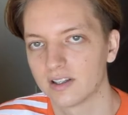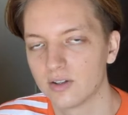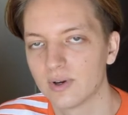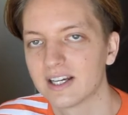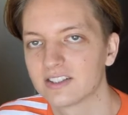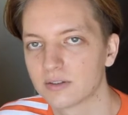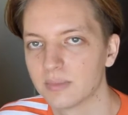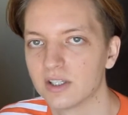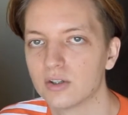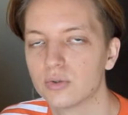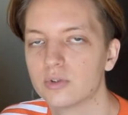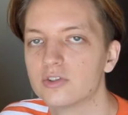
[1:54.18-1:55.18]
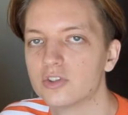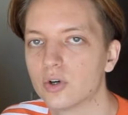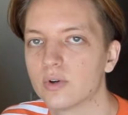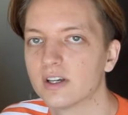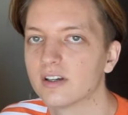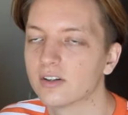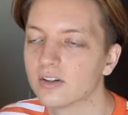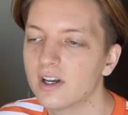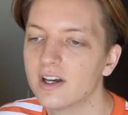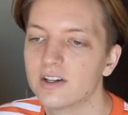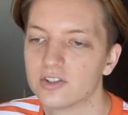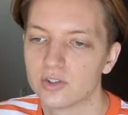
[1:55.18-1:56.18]
and you ask me, who is Jonah Hill?
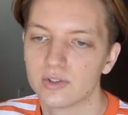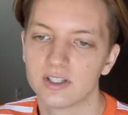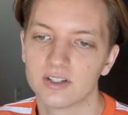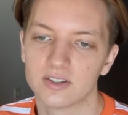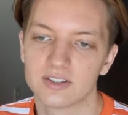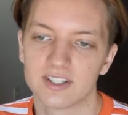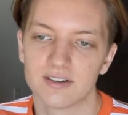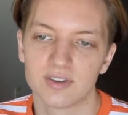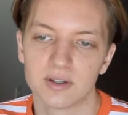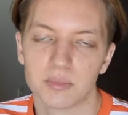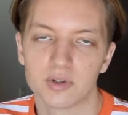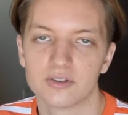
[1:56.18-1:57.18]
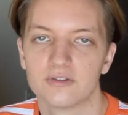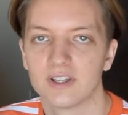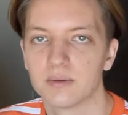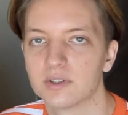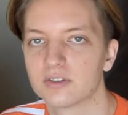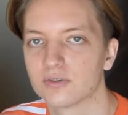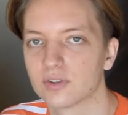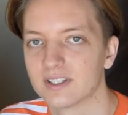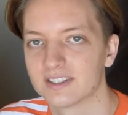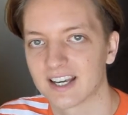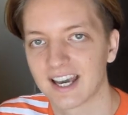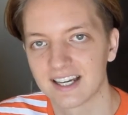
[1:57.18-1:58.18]
Jonah Hill is definitely most famous for
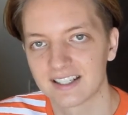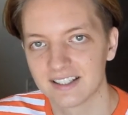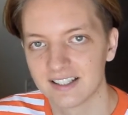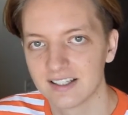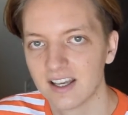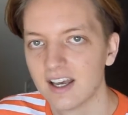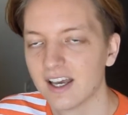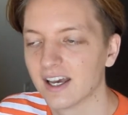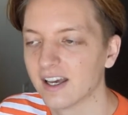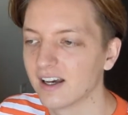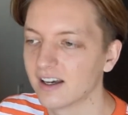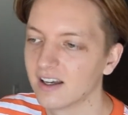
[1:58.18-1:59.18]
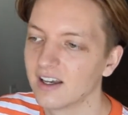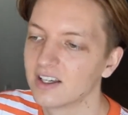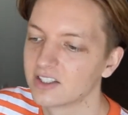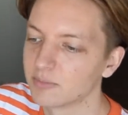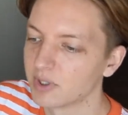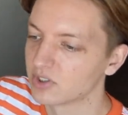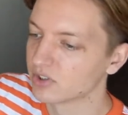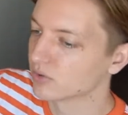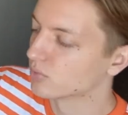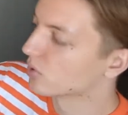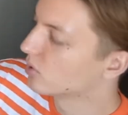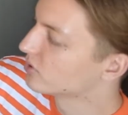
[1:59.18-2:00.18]
his acting, uh, especially
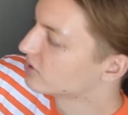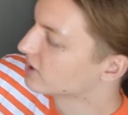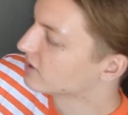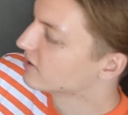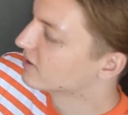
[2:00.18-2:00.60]
roles in